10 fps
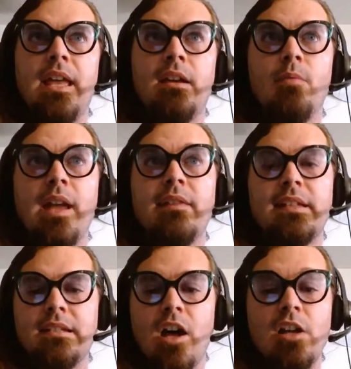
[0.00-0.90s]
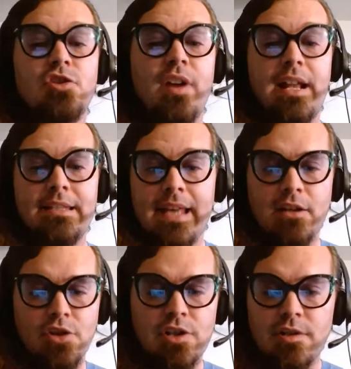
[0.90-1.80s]
in a way that's
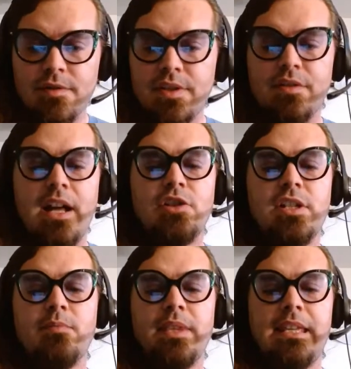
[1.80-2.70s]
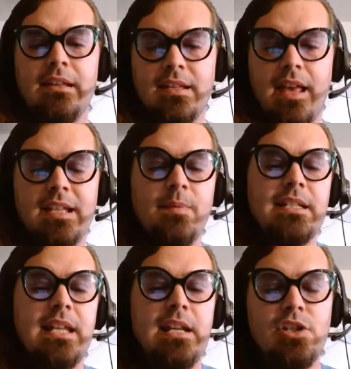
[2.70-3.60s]
non-transactional? So not just with the
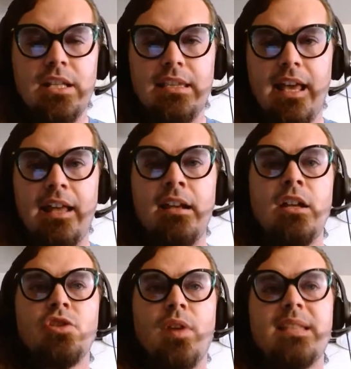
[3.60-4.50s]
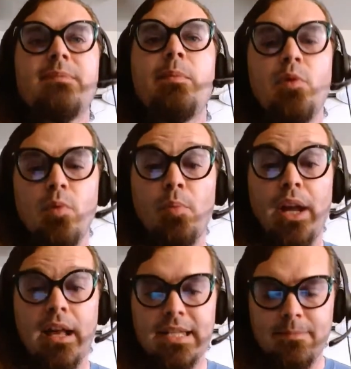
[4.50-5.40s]
expectation that trans people will
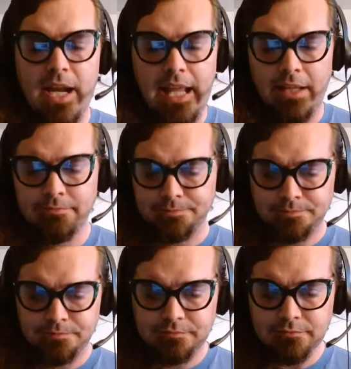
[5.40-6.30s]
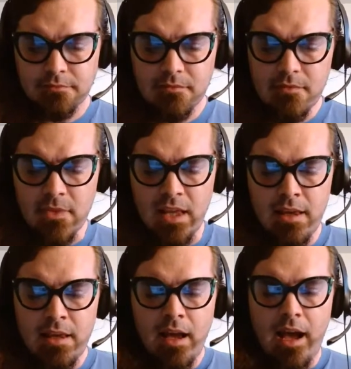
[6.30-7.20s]
bring us money.
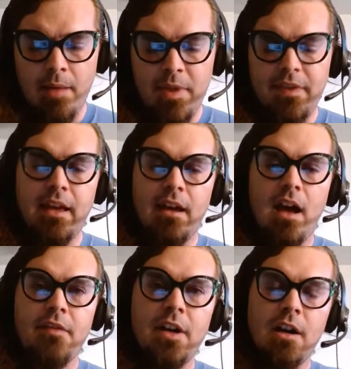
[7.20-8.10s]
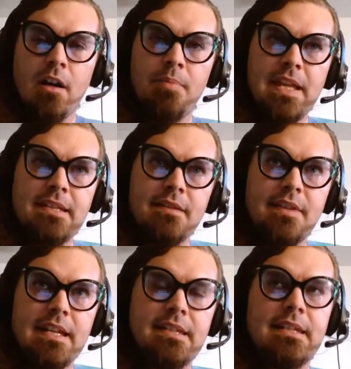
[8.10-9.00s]
The other piece of
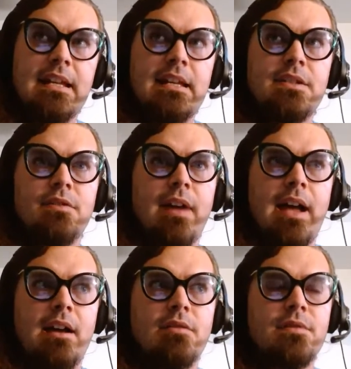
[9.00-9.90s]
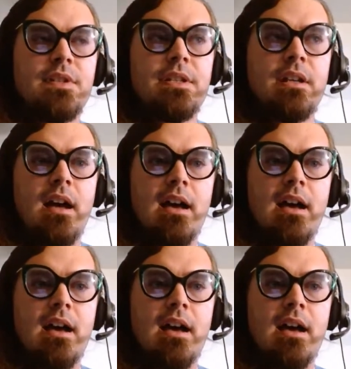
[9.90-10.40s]
this is around